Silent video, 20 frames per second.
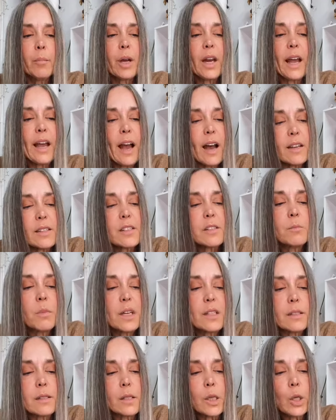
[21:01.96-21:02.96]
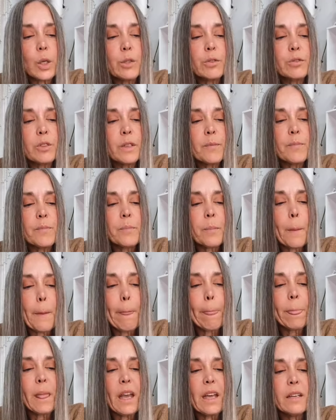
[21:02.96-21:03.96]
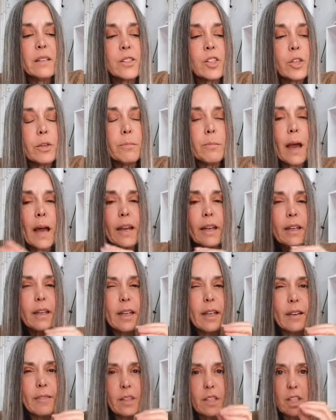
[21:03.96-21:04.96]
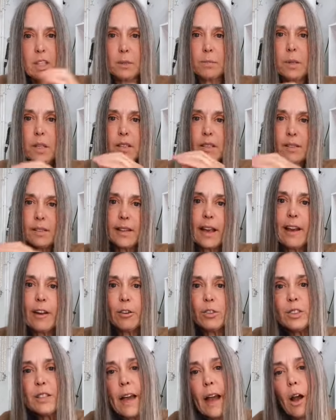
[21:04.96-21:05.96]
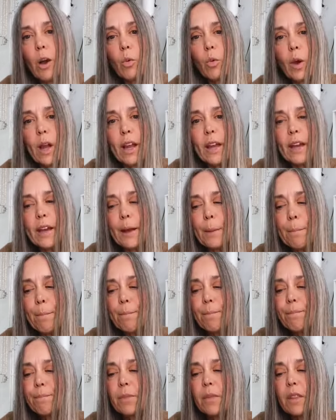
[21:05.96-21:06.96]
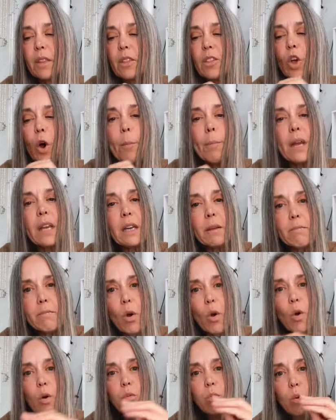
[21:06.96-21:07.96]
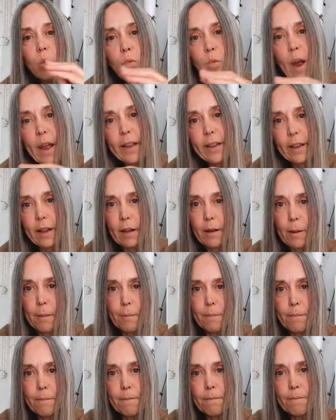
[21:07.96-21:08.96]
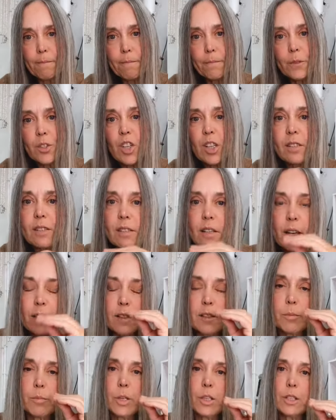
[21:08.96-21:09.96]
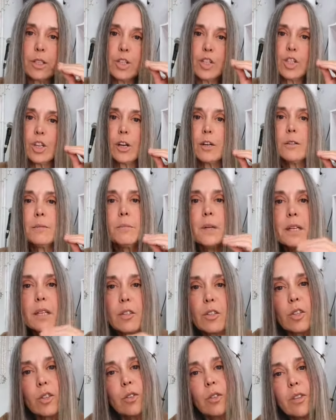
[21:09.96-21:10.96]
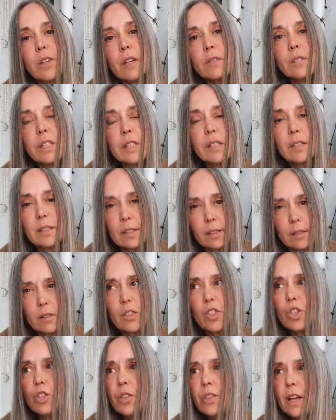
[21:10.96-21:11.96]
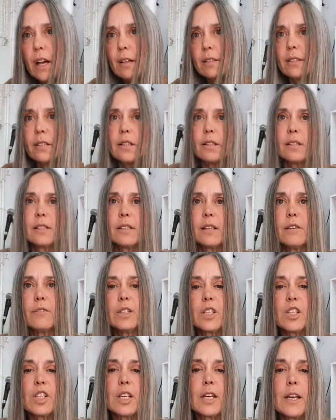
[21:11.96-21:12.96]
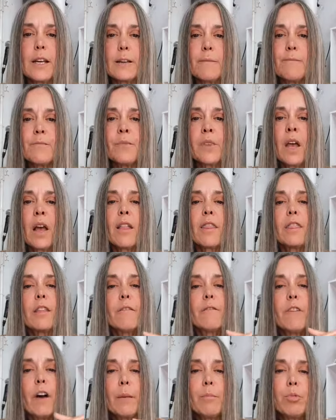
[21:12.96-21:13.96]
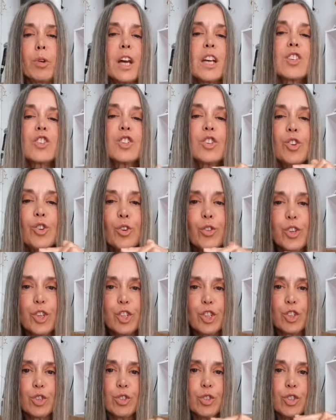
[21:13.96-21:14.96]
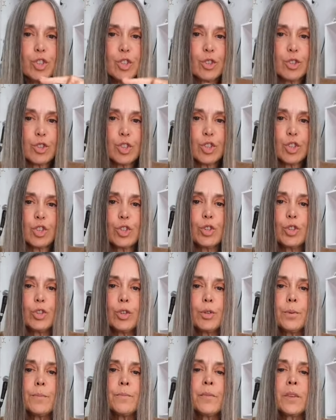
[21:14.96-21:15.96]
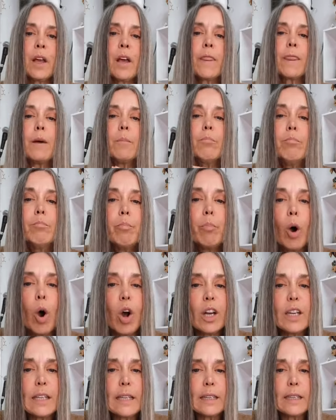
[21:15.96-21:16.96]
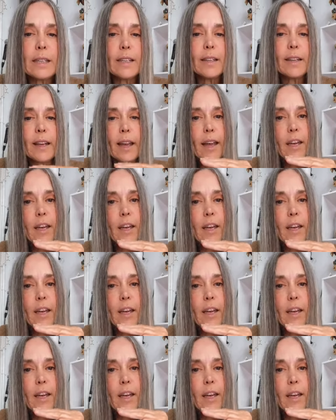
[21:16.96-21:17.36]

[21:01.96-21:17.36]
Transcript: But I ask myself, is humanity at the tipping scale now where not many more will wake up? Just like Spirit showed me in 2017, the vibration, or the 222, the body